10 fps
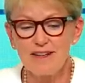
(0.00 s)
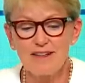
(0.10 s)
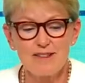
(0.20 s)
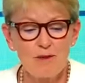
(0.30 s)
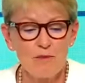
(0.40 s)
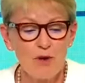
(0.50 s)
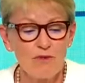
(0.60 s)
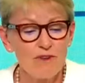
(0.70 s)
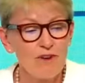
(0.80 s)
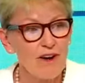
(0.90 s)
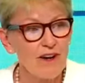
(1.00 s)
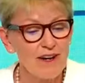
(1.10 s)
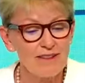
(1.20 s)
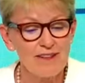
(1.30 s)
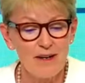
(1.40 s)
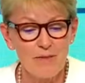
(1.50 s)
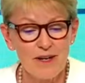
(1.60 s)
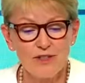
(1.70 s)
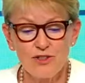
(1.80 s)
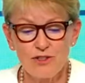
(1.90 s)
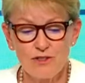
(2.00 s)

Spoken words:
overarching dimensions